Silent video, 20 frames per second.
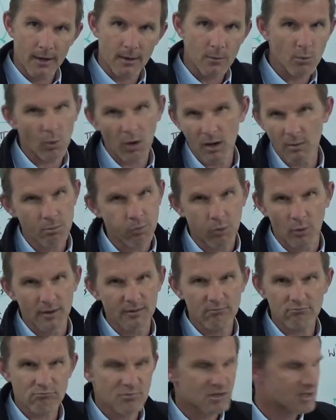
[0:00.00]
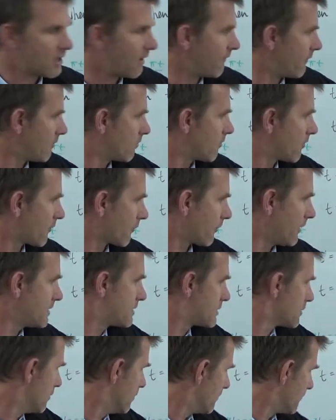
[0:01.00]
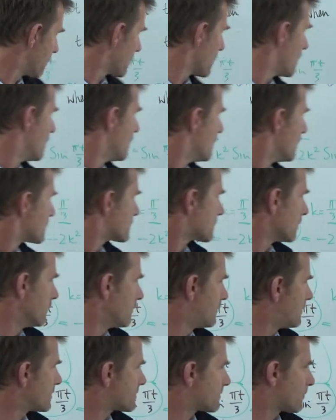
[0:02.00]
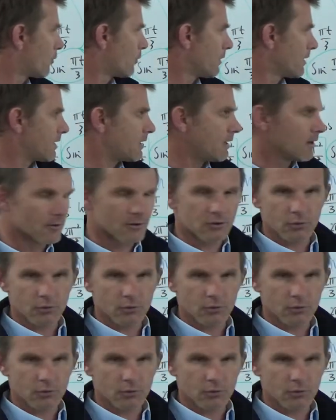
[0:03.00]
1.732. So this point here is